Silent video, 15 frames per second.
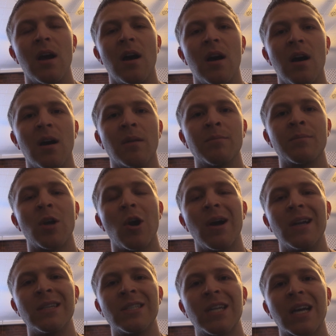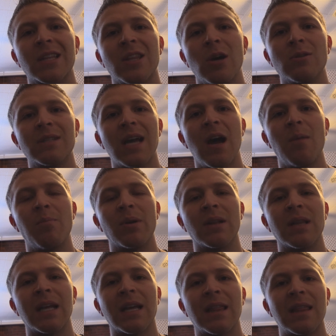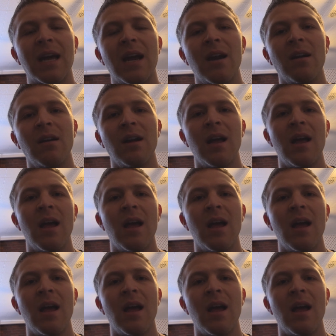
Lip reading: Go ahead and check those out, put a link there.